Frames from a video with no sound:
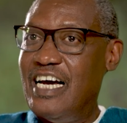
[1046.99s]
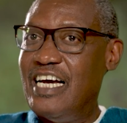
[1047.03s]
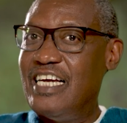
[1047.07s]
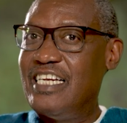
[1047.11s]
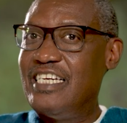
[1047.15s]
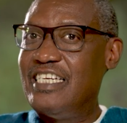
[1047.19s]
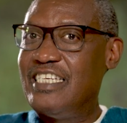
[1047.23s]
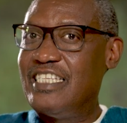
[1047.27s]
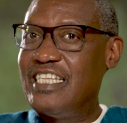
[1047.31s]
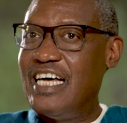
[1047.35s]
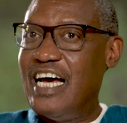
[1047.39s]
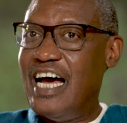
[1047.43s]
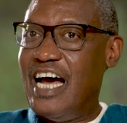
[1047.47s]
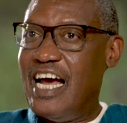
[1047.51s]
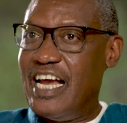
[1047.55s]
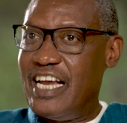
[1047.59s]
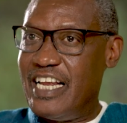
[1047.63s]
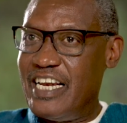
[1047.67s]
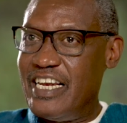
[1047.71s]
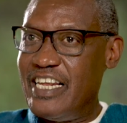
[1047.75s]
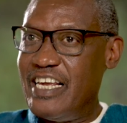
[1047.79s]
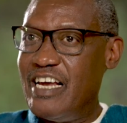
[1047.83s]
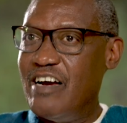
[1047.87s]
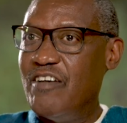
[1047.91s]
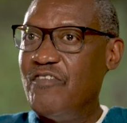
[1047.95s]
And the
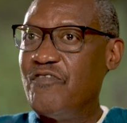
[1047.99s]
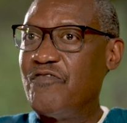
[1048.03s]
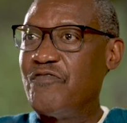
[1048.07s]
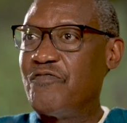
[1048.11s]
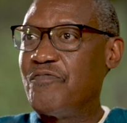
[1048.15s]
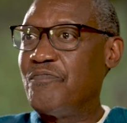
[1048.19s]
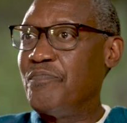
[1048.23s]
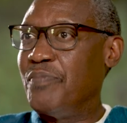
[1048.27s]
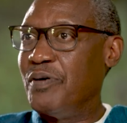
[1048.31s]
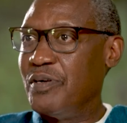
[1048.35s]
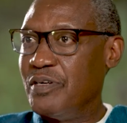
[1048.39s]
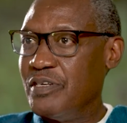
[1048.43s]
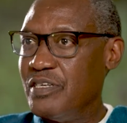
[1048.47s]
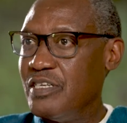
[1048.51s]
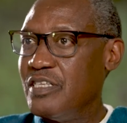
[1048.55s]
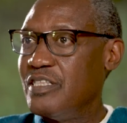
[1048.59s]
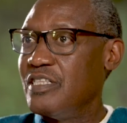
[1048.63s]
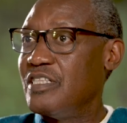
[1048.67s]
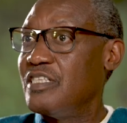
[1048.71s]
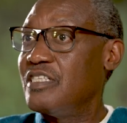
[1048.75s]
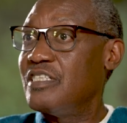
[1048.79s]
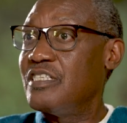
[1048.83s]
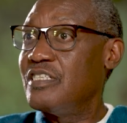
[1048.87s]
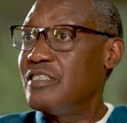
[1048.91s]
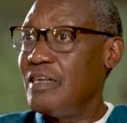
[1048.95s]
idea of
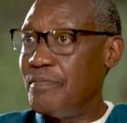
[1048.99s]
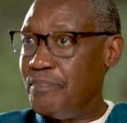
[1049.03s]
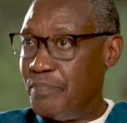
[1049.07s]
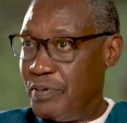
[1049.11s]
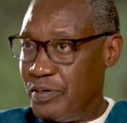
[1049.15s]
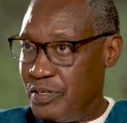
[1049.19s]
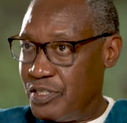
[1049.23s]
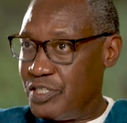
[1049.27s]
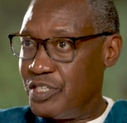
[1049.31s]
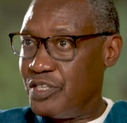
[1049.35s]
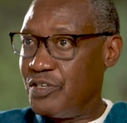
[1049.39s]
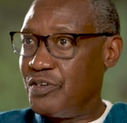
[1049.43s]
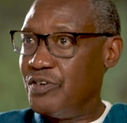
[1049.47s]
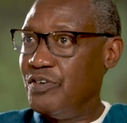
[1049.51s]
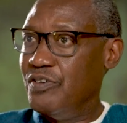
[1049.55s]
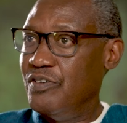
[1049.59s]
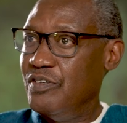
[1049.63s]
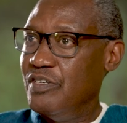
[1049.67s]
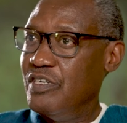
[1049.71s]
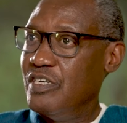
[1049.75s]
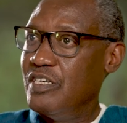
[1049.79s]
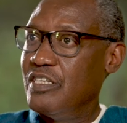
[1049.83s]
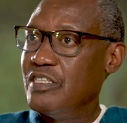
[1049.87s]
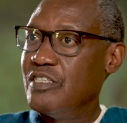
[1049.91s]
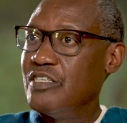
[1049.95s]
this is a political,
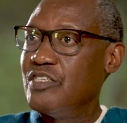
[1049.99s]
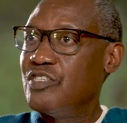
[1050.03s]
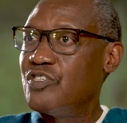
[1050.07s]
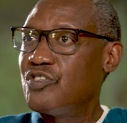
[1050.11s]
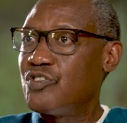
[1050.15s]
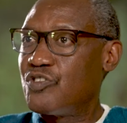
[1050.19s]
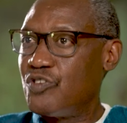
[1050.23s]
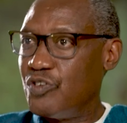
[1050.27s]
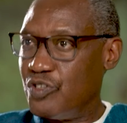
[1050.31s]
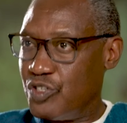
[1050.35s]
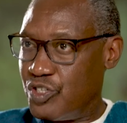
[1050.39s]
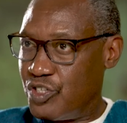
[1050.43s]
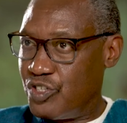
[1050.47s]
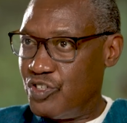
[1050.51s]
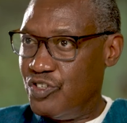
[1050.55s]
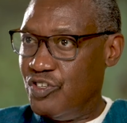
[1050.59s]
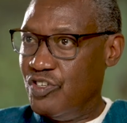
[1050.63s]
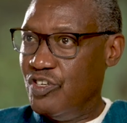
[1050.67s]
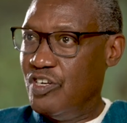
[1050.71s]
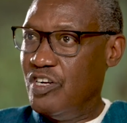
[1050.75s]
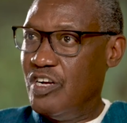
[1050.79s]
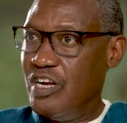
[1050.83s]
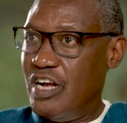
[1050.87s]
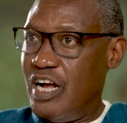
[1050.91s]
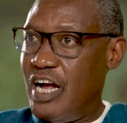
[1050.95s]
this is social,
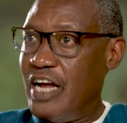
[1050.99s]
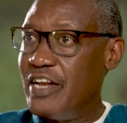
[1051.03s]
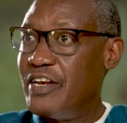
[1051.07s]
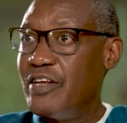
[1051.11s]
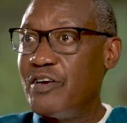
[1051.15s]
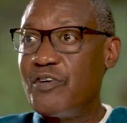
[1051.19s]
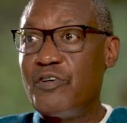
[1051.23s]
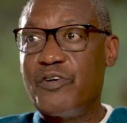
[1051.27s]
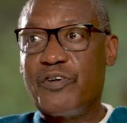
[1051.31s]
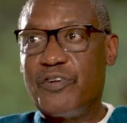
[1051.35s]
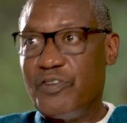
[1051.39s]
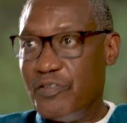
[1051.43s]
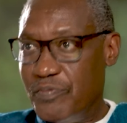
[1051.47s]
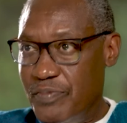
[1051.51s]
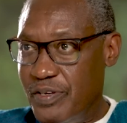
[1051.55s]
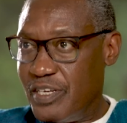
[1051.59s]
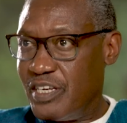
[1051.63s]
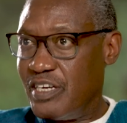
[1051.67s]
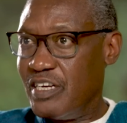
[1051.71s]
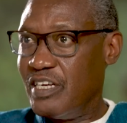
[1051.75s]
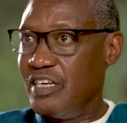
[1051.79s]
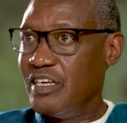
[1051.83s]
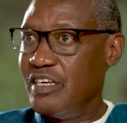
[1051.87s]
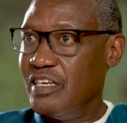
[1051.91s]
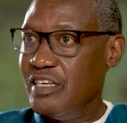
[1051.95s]
and economic
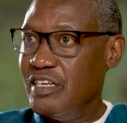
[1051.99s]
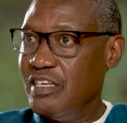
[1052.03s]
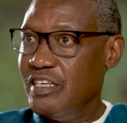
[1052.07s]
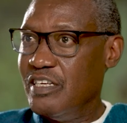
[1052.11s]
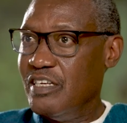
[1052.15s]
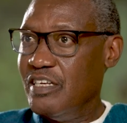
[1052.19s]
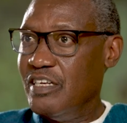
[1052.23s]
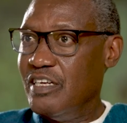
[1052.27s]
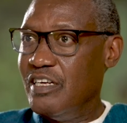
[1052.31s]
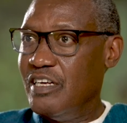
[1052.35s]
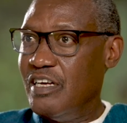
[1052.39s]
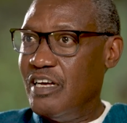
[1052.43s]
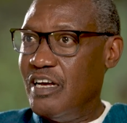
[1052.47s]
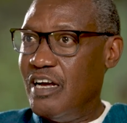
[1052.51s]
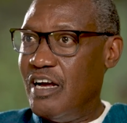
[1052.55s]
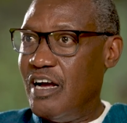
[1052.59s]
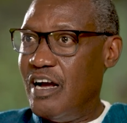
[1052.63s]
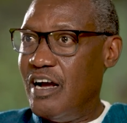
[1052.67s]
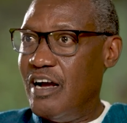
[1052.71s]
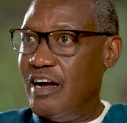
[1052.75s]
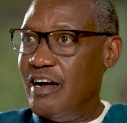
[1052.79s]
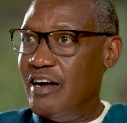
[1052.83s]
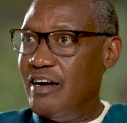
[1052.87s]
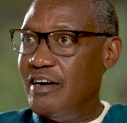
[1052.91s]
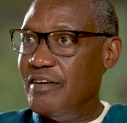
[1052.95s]

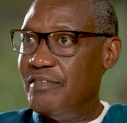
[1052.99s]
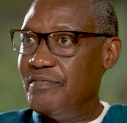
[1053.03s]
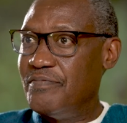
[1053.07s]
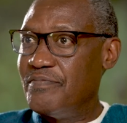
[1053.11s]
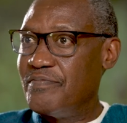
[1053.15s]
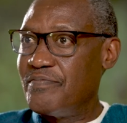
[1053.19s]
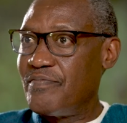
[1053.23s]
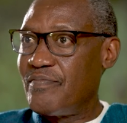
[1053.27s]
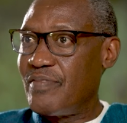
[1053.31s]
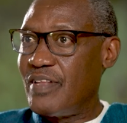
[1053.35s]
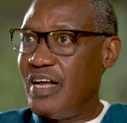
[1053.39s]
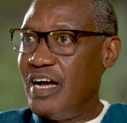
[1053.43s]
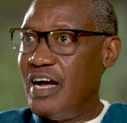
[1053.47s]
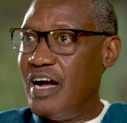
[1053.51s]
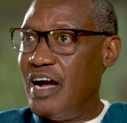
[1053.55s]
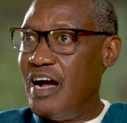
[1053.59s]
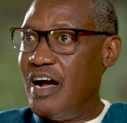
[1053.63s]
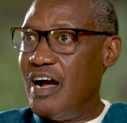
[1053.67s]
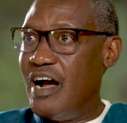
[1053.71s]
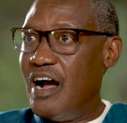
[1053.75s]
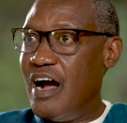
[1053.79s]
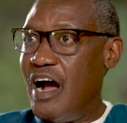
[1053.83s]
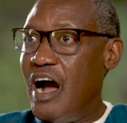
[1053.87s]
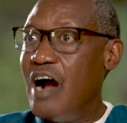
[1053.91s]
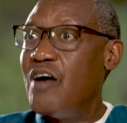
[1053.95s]

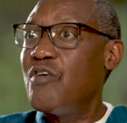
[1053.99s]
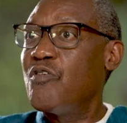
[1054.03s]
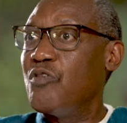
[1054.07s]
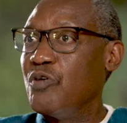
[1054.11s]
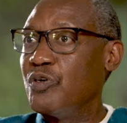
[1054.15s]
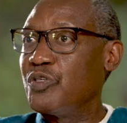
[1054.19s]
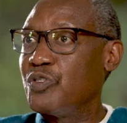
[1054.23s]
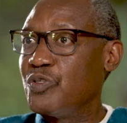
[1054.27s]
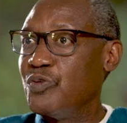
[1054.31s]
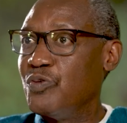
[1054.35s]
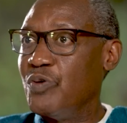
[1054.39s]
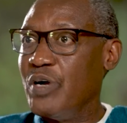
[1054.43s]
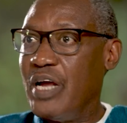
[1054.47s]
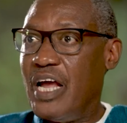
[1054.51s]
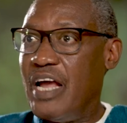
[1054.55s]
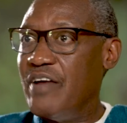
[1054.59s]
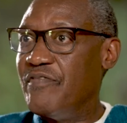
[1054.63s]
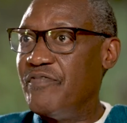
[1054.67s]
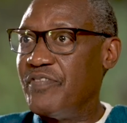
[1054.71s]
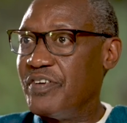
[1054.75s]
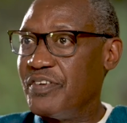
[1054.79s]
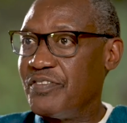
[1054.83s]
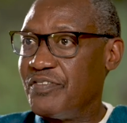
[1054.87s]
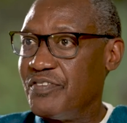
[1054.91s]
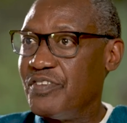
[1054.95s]
angle to
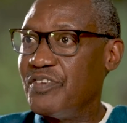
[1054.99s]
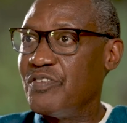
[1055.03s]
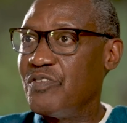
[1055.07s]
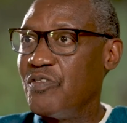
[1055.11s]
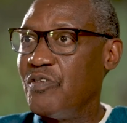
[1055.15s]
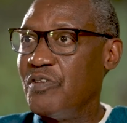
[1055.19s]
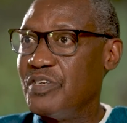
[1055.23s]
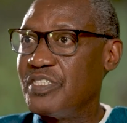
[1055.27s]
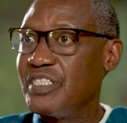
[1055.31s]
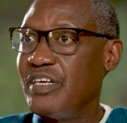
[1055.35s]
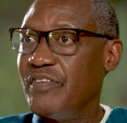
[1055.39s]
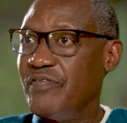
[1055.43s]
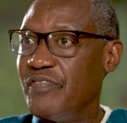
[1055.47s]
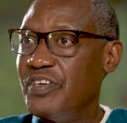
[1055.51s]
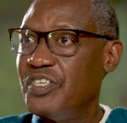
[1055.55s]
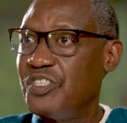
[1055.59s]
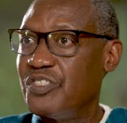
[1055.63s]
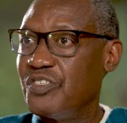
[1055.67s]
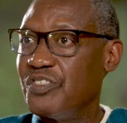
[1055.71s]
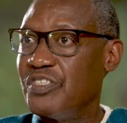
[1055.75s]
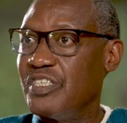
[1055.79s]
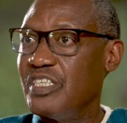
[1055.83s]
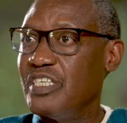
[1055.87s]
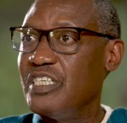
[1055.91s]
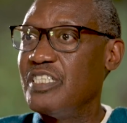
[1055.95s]
everything
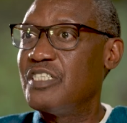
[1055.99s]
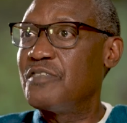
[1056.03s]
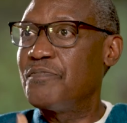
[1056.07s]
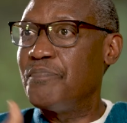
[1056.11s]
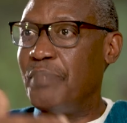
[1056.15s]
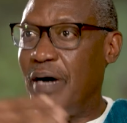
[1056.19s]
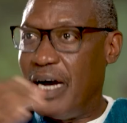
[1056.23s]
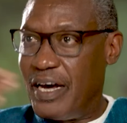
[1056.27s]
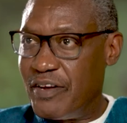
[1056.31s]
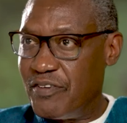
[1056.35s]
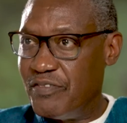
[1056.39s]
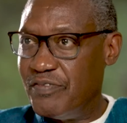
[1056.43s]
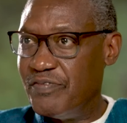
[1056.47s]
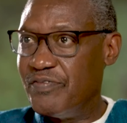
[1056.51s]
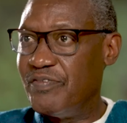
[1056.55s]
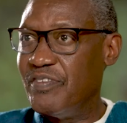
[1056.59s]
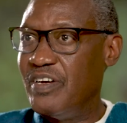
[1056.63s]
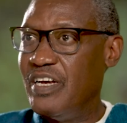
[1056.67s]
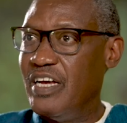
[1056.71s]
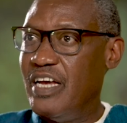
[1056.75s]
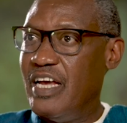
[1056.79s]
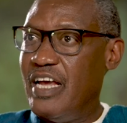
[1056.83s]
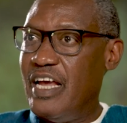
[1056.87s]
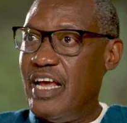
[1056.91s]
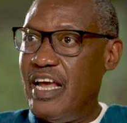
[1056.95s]
conservation. It's part of
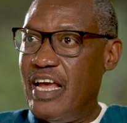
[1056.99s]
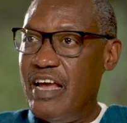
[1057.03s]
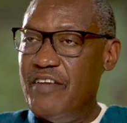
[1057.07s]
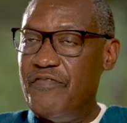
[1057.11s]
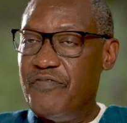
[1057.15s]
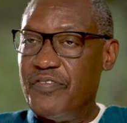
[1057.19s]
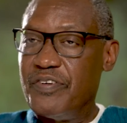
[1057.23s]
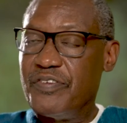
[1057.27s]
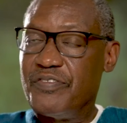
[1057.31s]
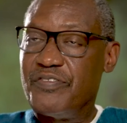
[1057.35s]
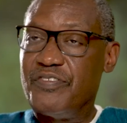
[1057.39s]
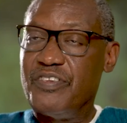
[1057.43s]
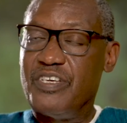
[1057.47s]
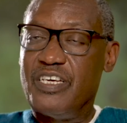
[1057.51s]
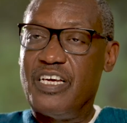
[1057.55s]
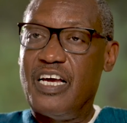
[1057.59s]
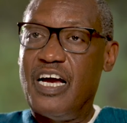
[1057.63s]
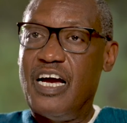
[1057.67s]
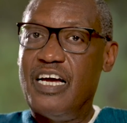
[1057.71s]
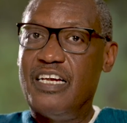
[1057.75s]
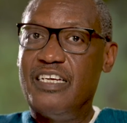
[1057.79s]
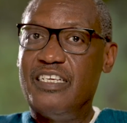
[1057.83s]
everything.